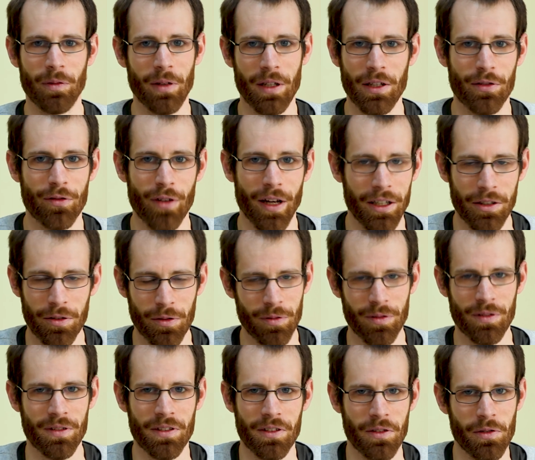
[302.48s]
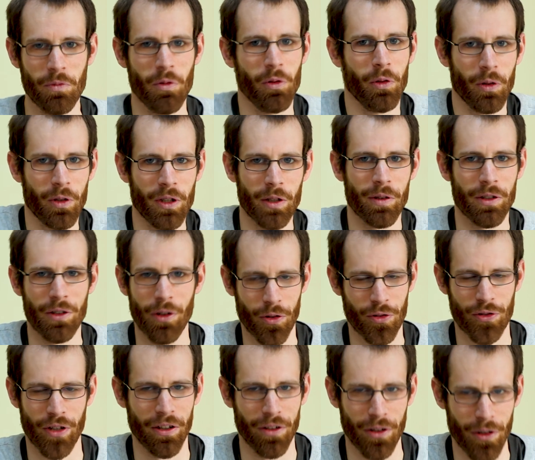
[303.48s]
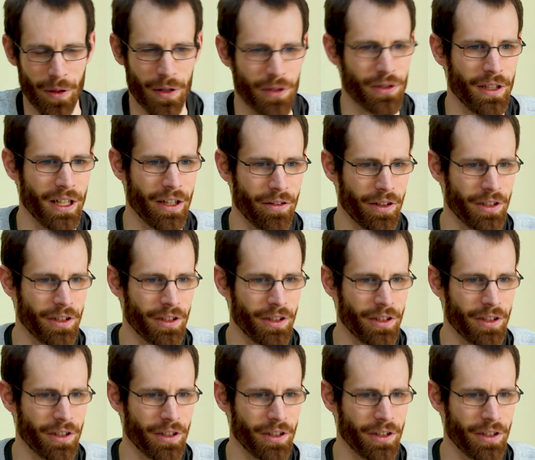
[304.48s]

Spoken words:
is fair. You wouldn't do a doctrinal questionnaire